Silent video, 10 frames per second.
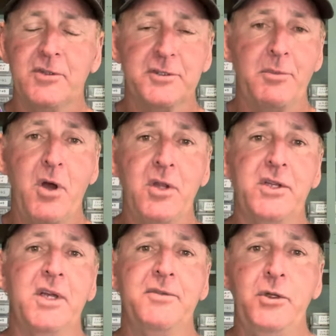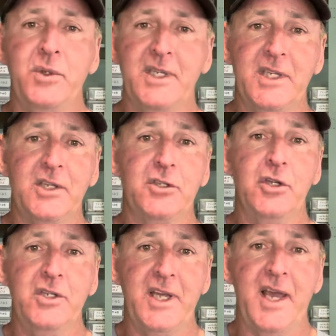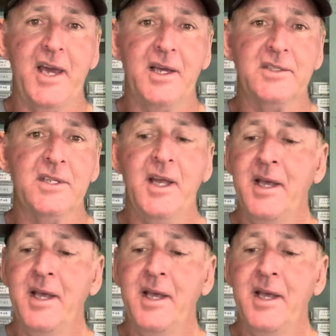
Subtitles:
small enough you can get good casts,